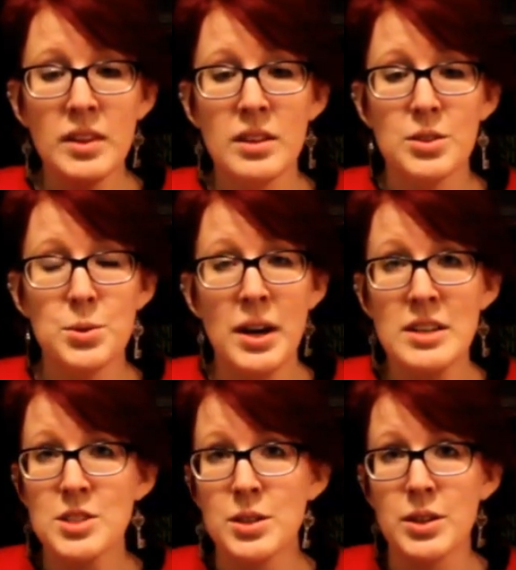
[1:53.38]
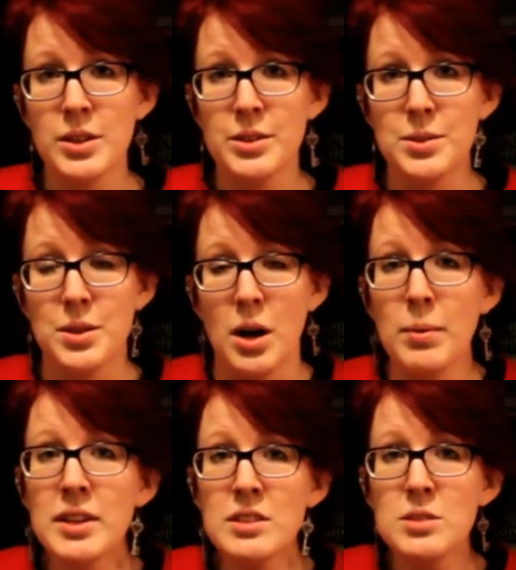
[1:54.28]
to answer to
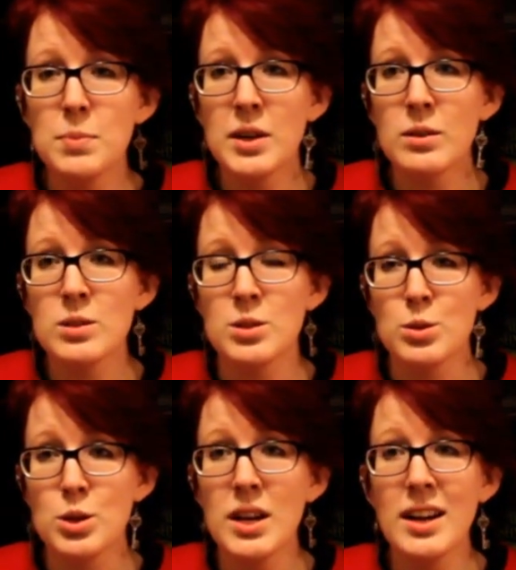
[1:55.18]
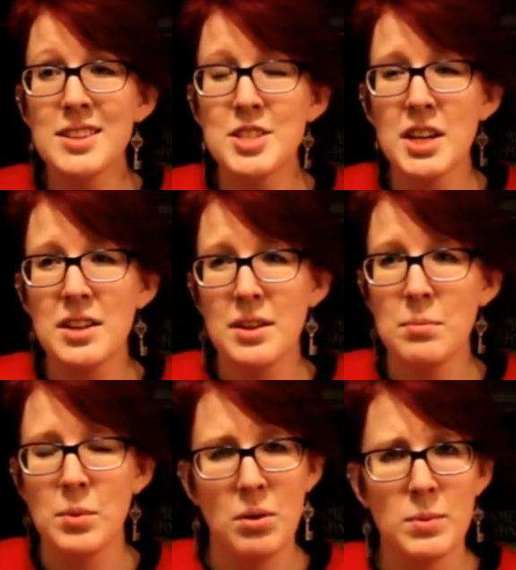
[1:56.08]
comments, because usually I check
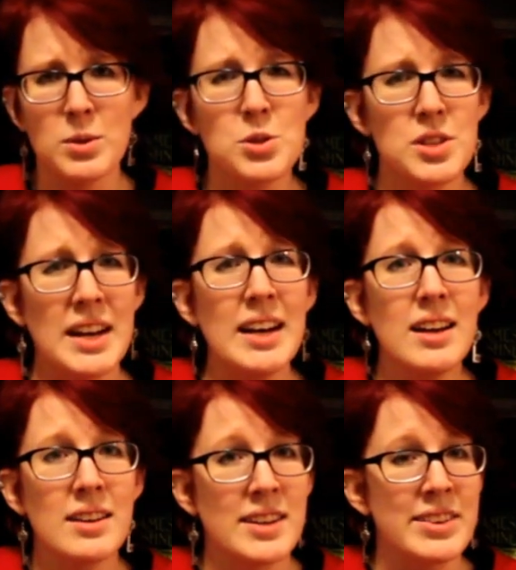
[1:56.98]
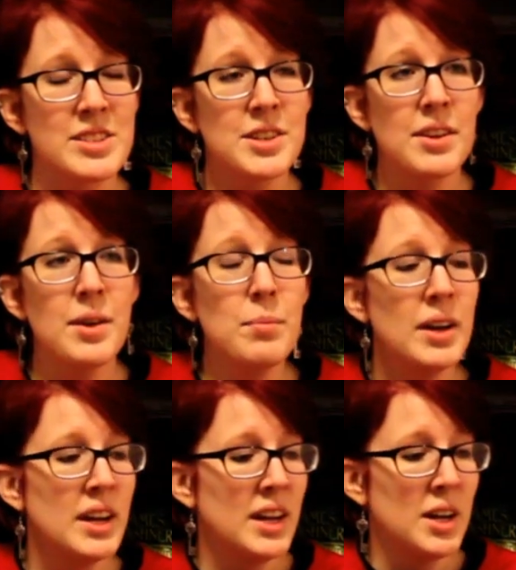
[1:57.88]
them almost daily and answer them.
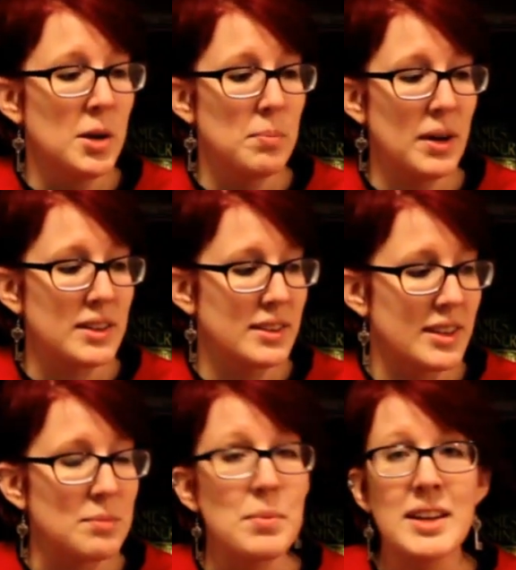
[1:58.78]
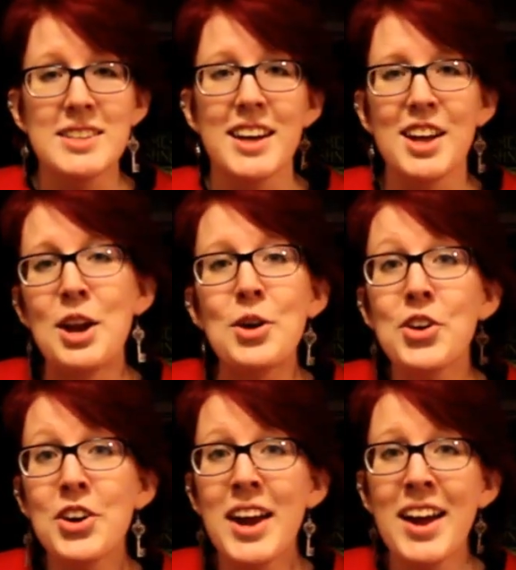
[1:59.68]
But it may take
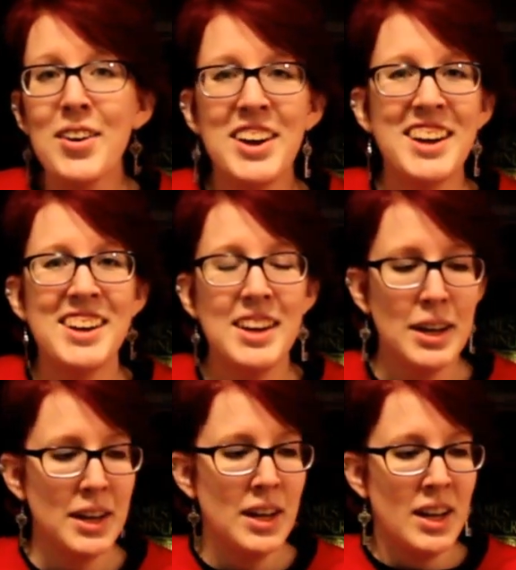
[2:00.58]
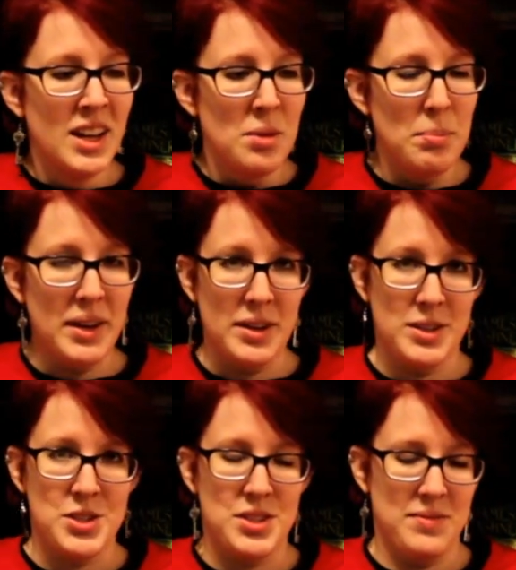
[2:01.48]
longer now
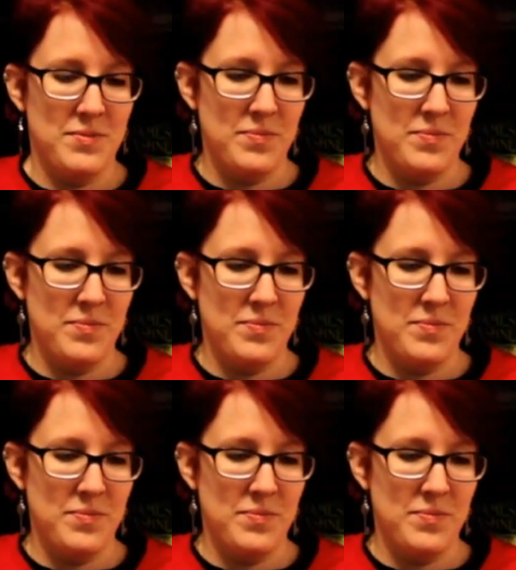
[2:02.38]
because